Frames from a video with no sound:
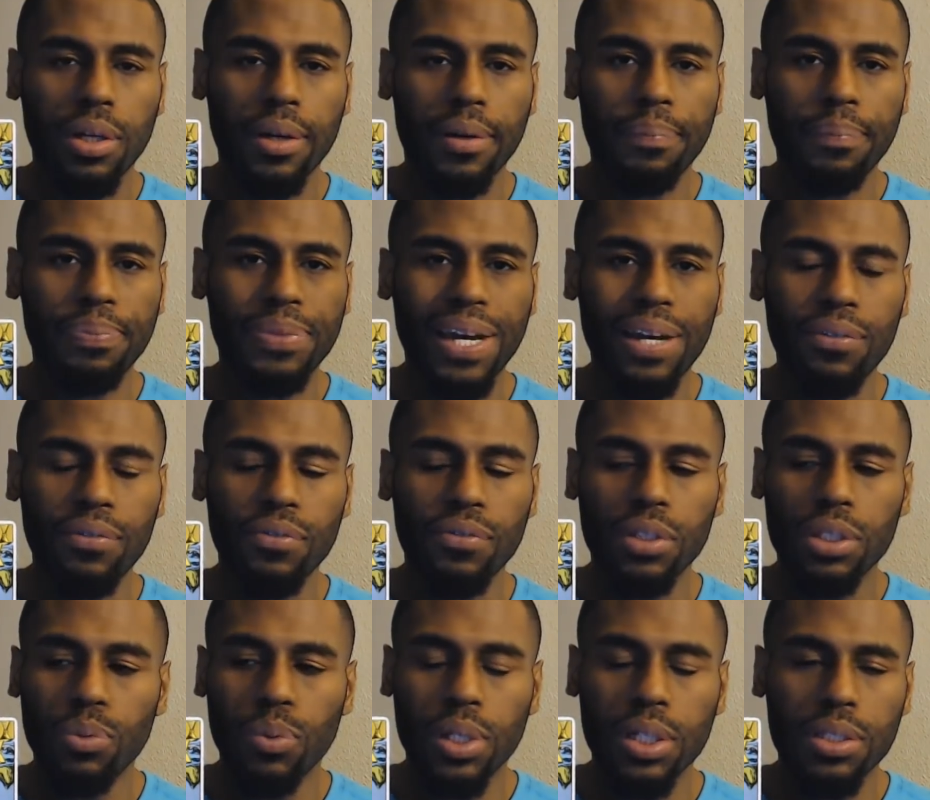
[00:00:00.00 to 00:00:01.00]
Not
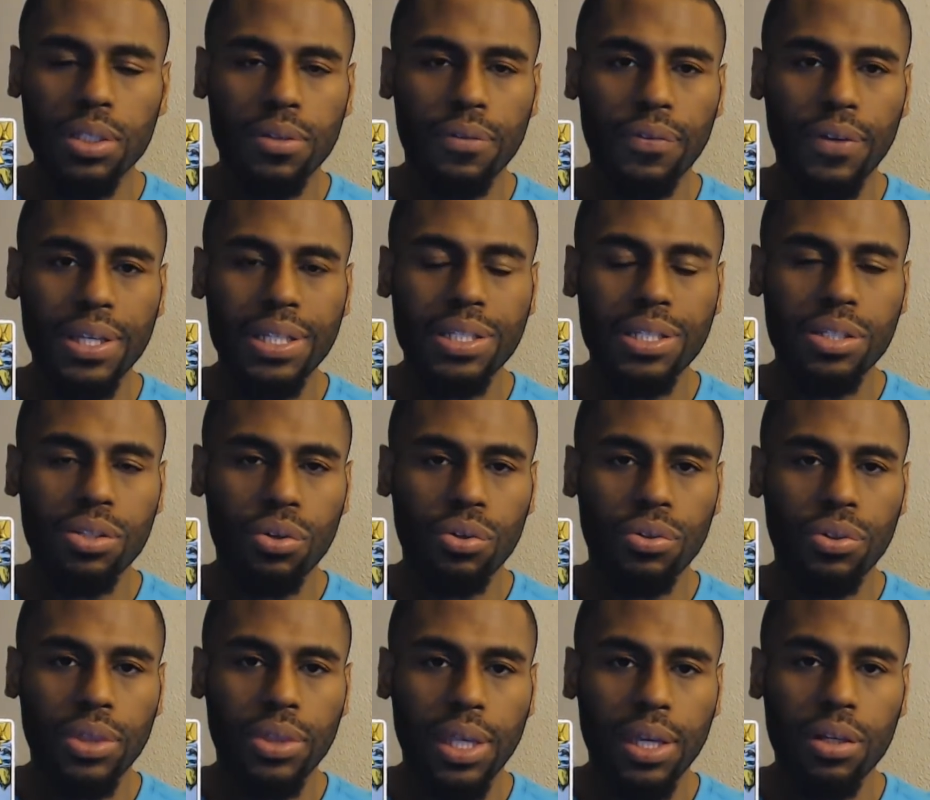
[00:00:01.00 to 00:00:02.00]
really wanting to face
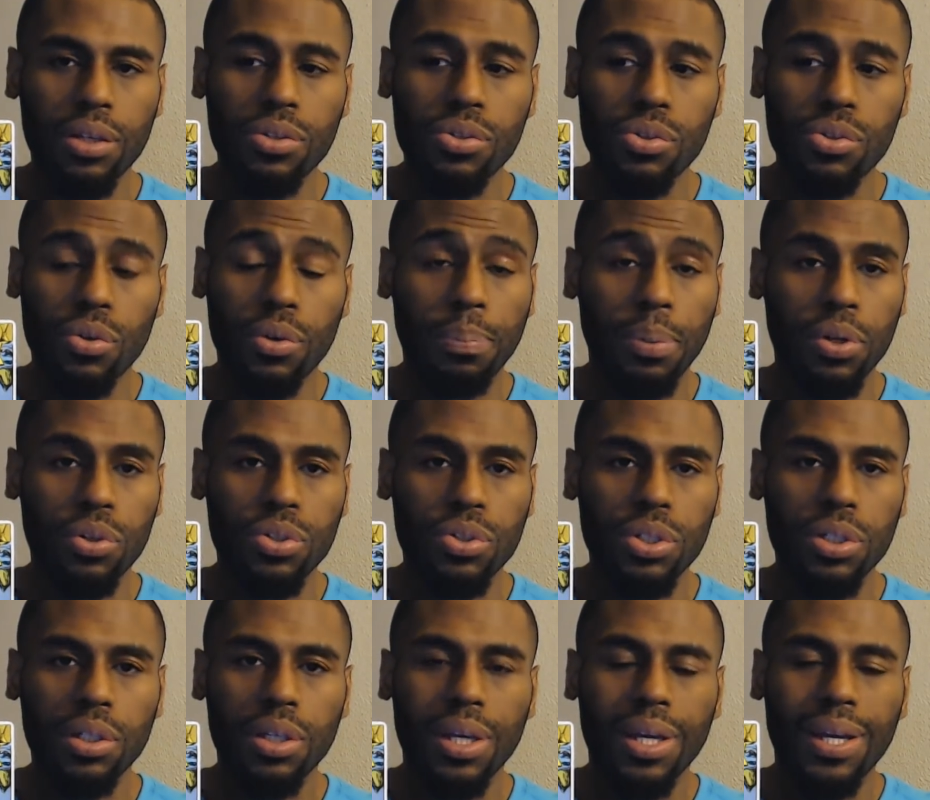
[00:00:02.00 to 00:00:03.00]
certain things or
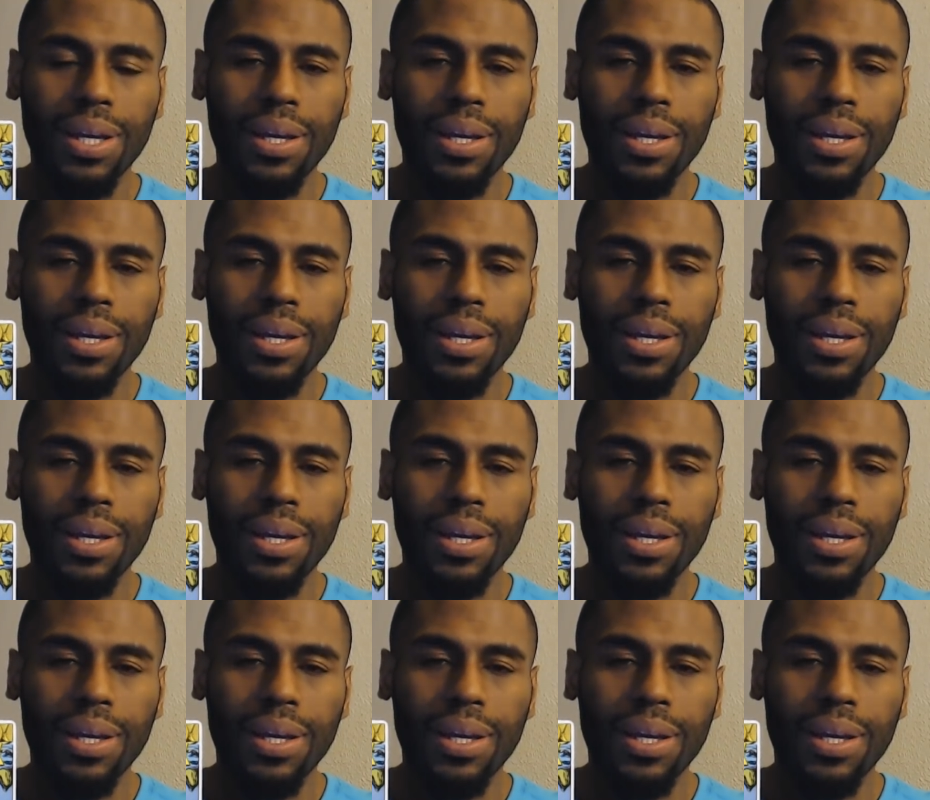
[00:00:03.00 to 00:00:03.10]
person.